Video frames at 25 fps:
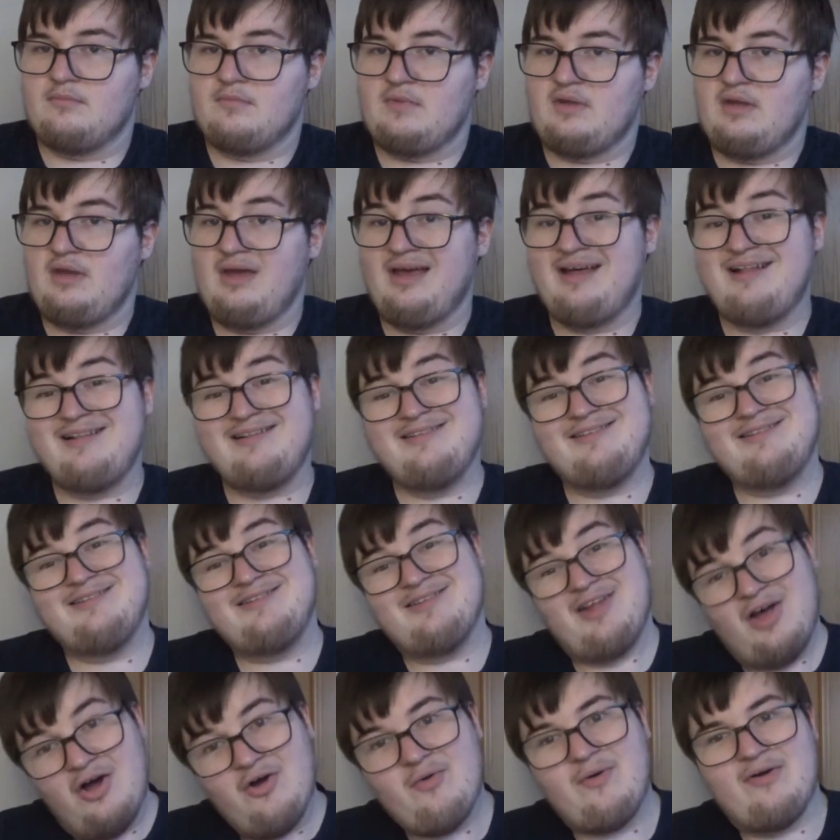
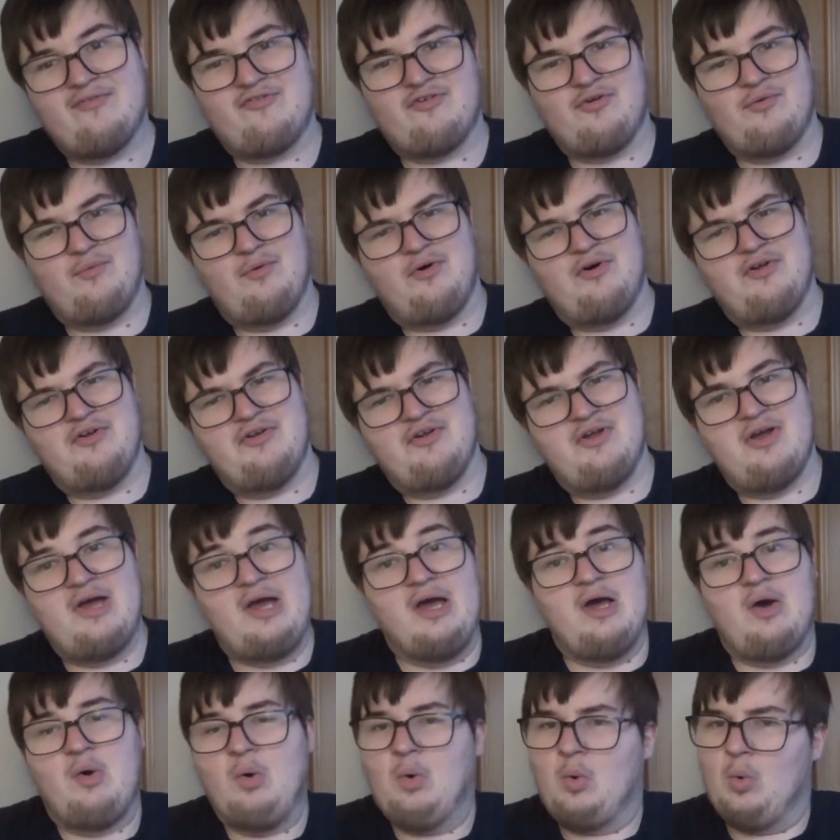Hello everyone!
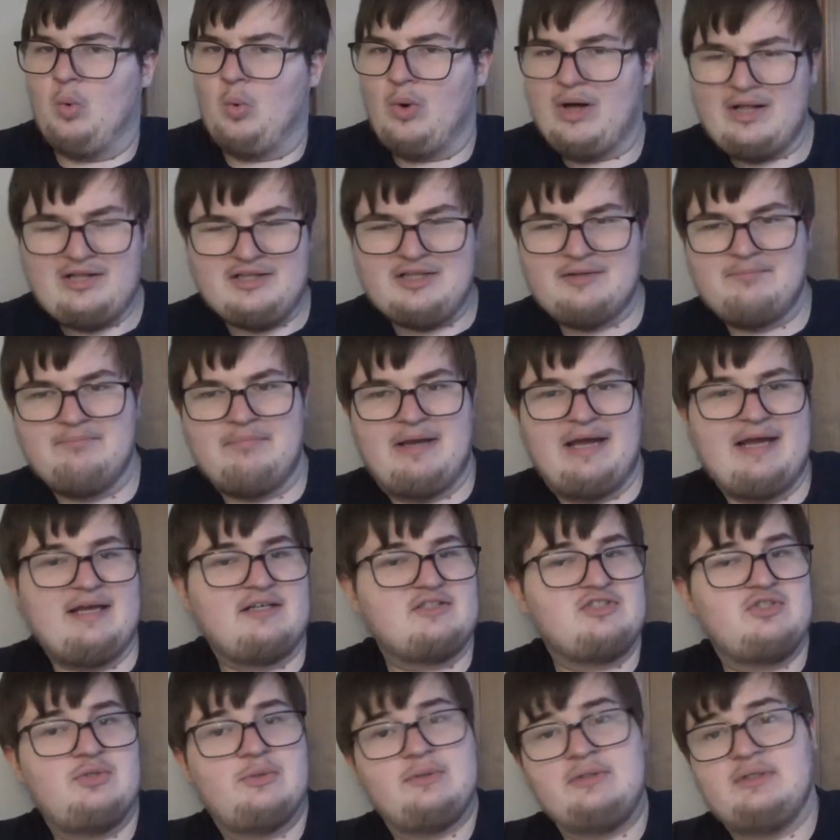Welcome back
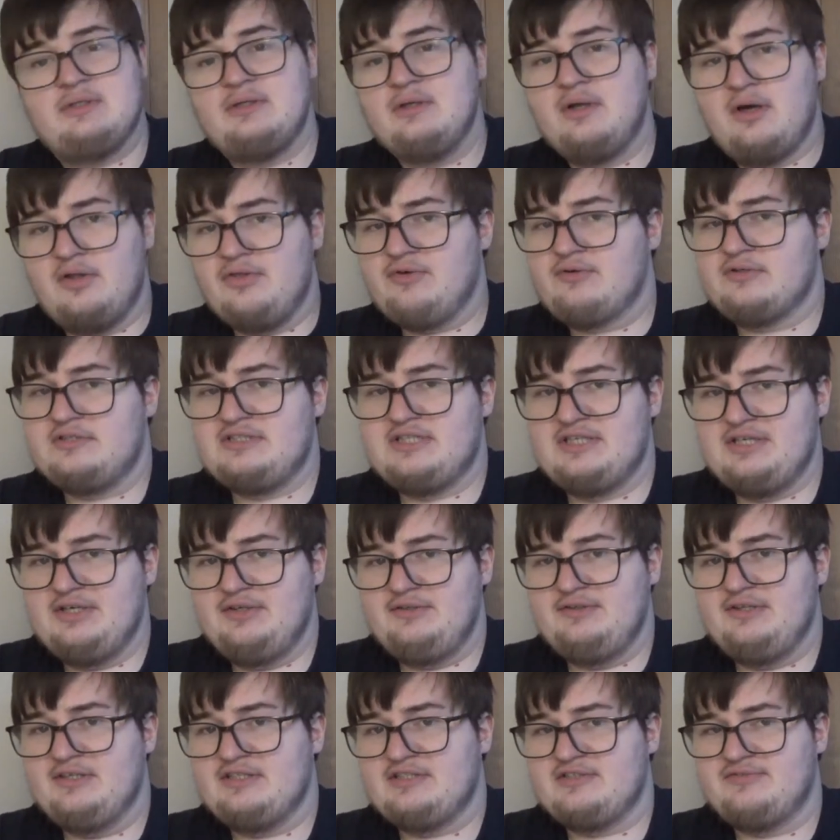to another tier
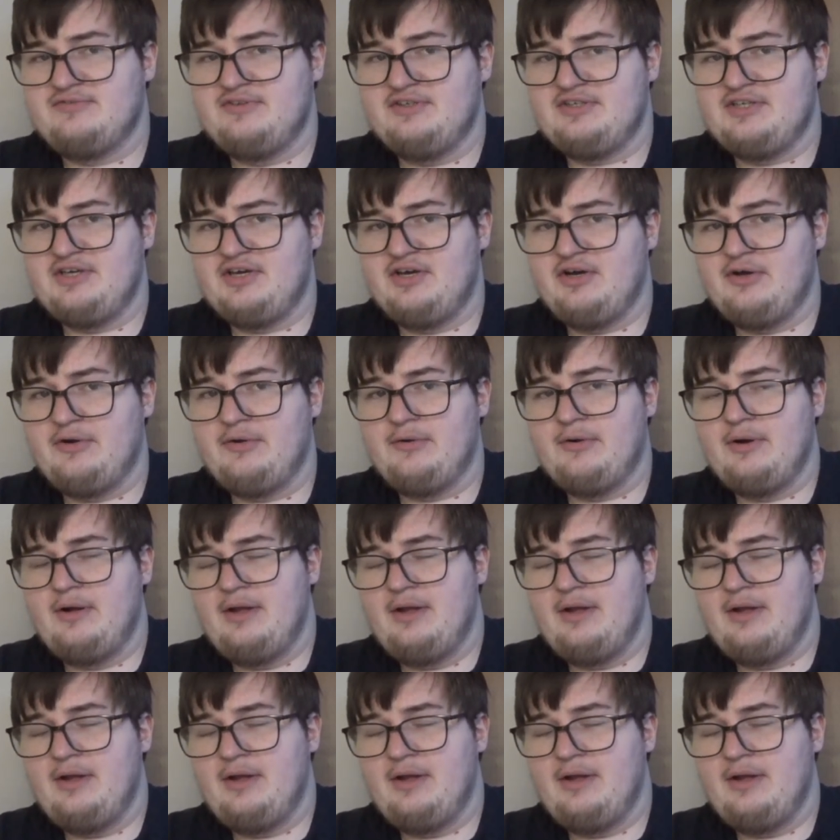list video.